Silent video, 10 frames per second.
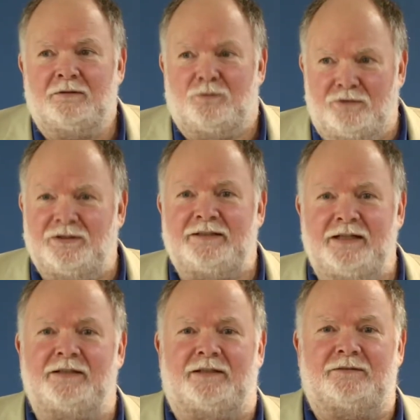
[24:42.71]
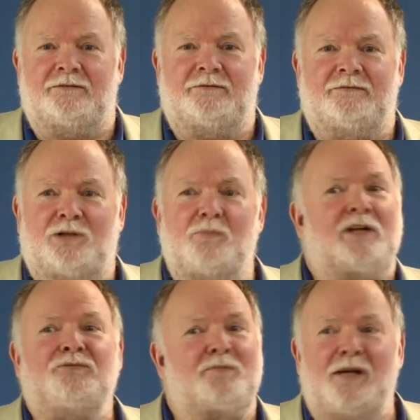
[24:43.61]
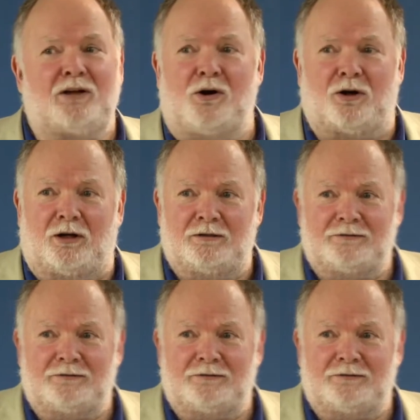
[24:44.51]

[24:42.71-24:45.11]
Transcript: What's that tell you? Don't mess with my car.